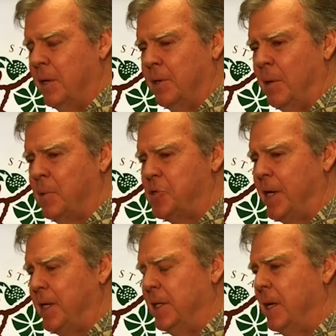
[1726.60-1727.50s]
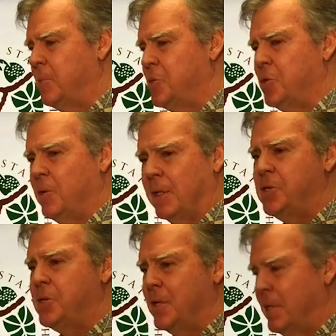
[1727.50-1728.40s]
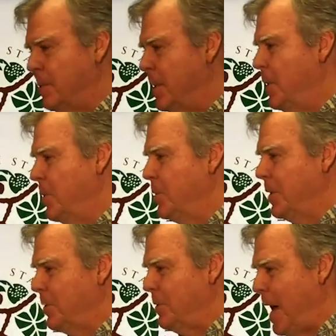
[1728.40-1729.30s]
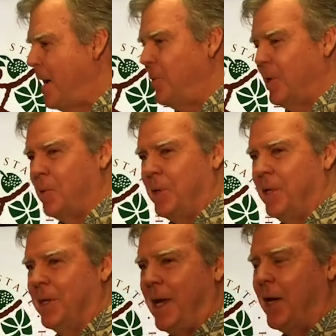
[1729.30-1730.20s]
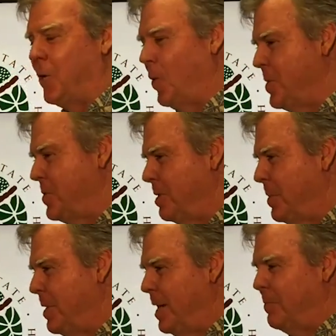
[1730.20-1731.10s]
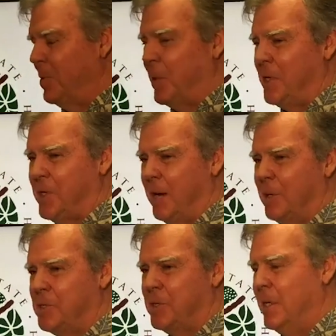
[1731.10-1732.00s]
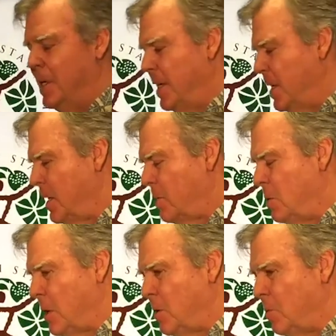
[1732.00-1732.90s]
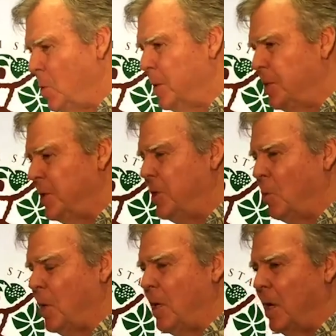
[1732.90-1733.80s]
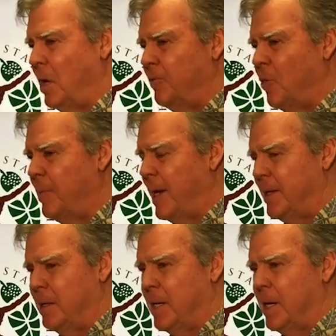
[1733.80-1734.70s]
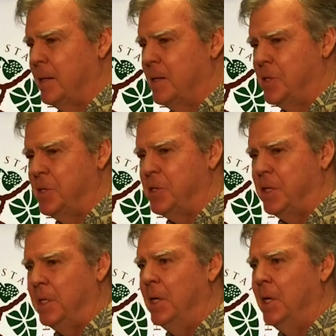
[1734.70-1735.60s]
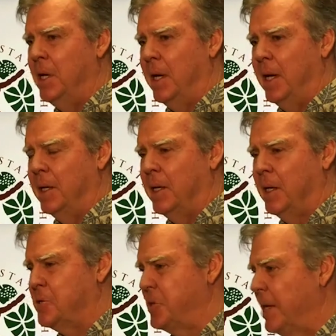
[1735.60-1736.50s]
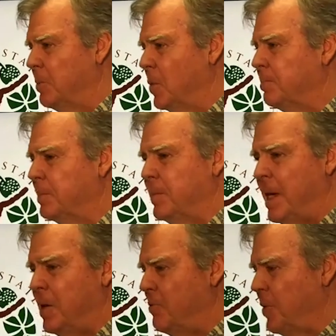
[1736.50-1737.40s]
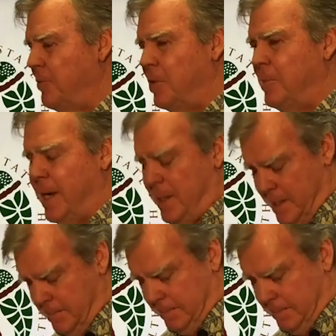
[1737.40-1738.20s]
double checking the numbers, so at least they're accurate within the categories that may have been reestablished. And we'll continue to work on a format that is easy and understandable. Thank you for the feedback, though.